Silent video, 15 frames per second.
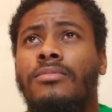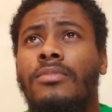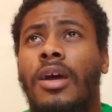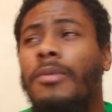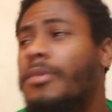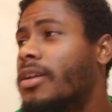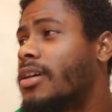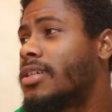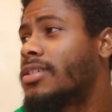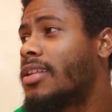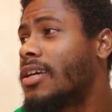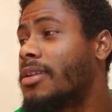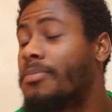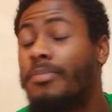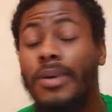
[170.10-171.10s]
My mother is
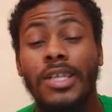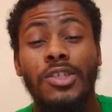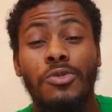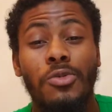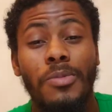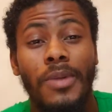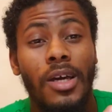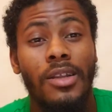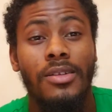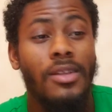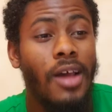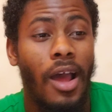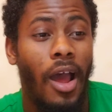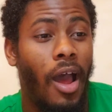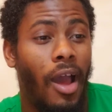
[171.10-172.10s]
like the best woman
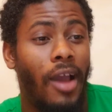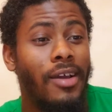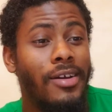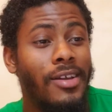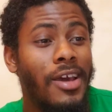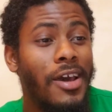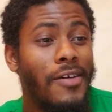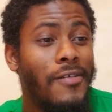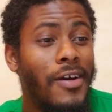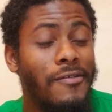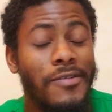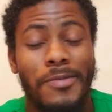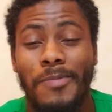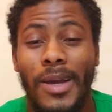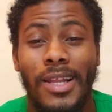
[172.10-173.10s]
I could ever have
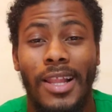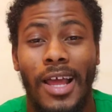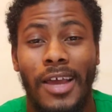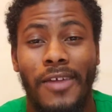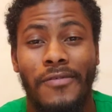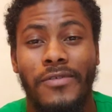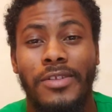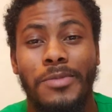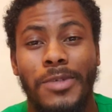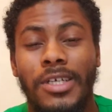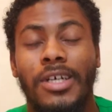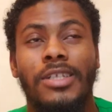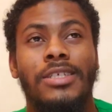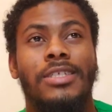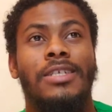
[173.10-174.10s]
in my life, to be
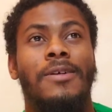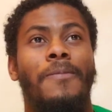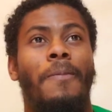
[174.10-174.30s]
honest.